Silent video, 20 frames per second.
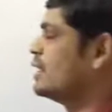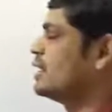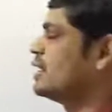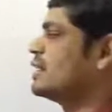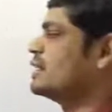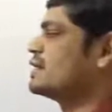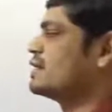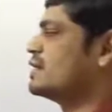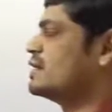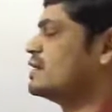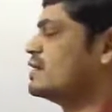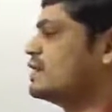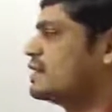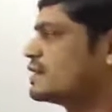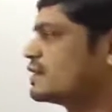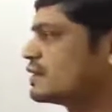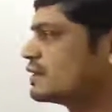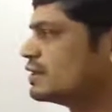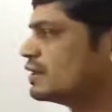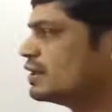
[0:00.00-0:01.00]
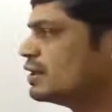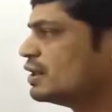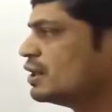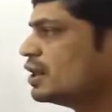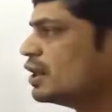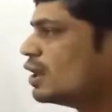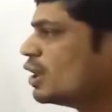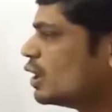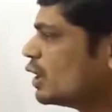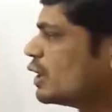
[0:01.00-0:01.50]
degrees Celsius,
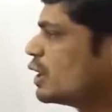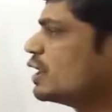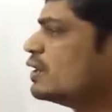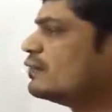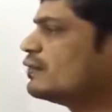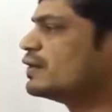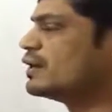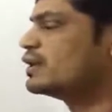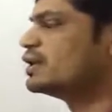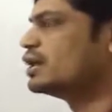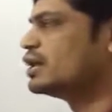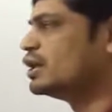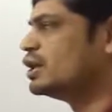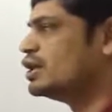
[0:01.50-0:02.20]
again further